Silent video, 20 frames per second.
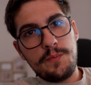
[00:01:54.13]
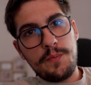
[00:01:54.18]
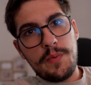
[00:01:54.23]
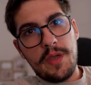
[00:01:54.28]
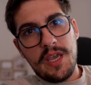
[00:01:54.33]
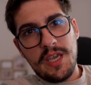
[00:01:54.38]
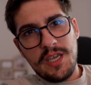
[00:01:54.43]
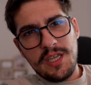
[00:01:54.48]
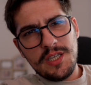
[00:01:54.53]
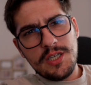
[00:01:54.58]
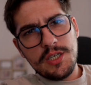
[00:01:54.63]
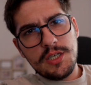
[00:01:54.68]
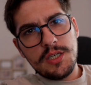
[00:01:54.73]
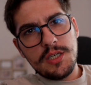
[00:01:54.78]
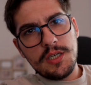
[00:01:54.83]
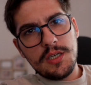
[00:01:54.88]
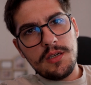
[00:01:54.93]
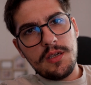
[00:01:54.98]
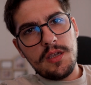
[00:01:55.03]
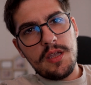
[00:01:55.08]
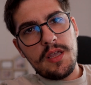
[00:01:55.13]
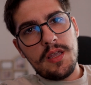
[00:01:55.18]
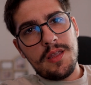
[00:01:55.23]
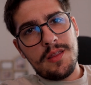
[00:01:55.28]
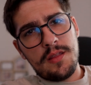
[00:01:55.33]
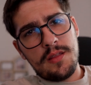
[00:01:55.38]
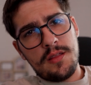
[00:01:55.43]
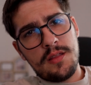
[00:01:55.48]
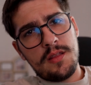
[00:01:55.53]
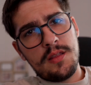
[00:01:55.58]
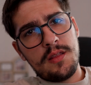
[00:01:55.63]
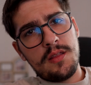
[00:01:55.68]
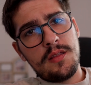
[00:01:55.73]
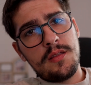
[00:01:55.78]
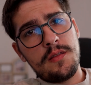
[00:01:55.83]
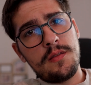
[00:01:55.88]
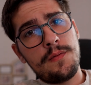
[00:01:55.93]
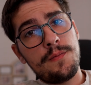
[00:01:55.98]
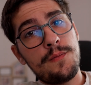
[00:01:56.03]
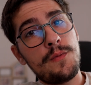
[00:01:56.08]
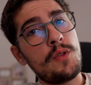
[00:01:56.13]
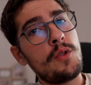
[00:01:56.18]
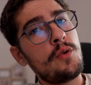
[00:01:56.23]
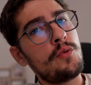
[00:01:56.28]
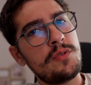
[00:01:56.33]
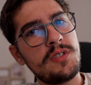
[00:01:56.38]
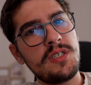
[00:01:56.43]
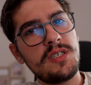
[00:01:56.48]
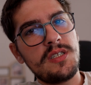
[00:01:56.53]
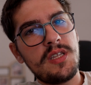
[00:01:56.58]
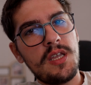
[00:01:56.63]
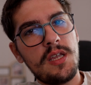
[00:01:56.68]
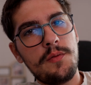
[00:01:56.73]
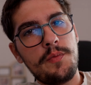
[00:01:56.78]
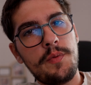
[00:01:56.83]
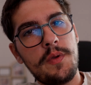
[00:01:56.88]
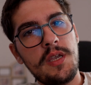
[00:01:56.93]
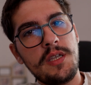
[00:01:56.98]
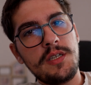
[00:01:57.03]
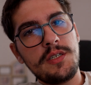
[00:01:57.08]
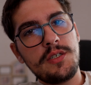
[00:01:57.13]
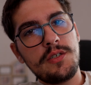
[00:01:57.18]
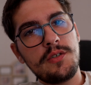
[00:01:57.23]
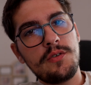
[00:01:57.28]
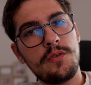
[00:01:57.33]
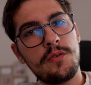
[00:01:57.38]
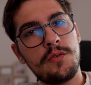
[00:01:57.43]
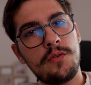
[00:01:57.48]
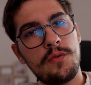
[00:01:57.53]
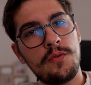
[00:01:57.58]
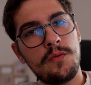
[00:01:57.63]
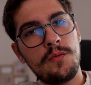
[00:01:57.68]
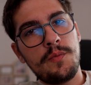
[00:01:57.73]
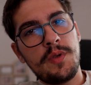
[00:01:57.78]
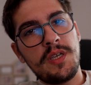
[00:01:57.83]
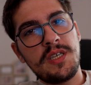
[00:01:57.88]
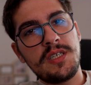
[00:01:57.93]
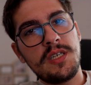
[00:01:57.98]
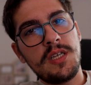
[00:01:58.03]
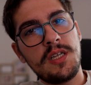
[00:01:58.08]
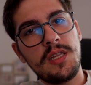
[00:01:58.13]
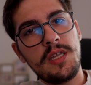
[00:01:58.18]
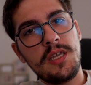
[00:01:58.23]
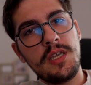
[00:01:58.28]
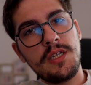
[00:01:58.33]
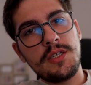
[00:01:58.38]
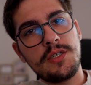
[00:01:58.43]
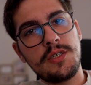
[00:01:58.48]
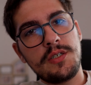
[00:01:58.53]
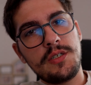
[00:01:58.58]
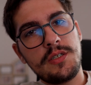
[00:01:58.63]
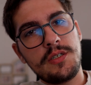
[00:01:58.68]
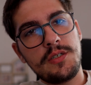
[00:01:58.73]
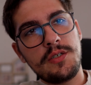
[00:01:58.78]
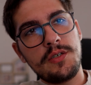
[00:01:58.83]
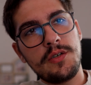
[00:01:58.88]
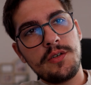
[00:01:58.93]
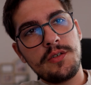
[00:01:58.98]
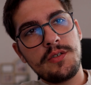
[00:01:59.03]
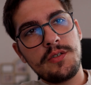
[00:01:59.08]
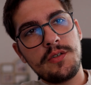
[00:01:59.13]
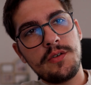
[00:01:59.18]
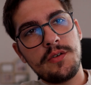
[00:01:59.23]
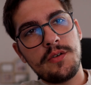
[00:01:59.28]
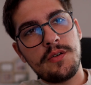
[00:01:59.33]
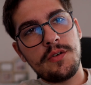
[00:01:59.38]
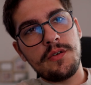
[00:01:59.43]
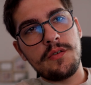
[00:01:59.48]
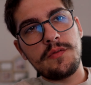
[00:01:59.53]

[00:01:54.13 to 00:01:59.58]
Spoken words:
page and note detail page. So basically it's just a